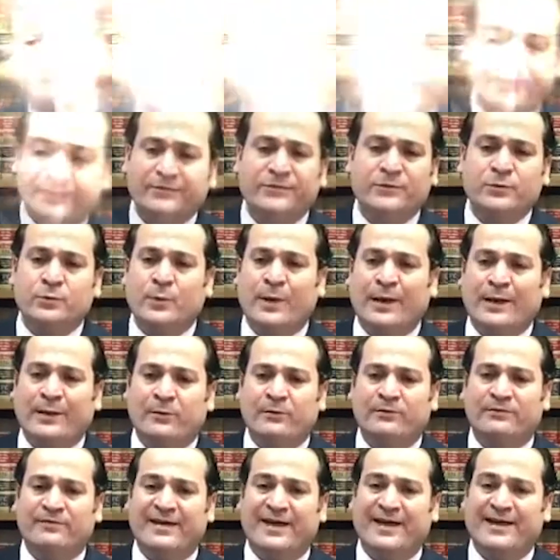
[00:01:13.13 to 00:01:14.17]
Another way
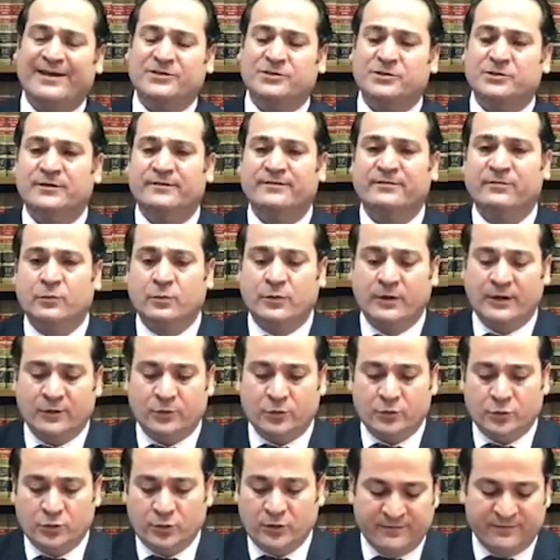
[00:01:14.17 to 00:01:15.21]
of actually for
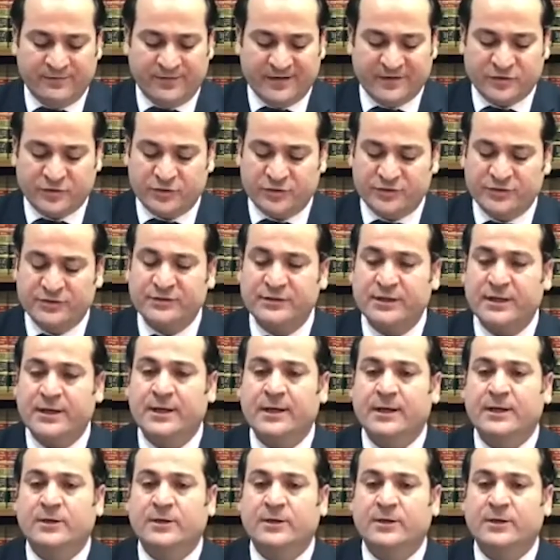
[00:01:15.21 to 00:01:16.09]
E2 investors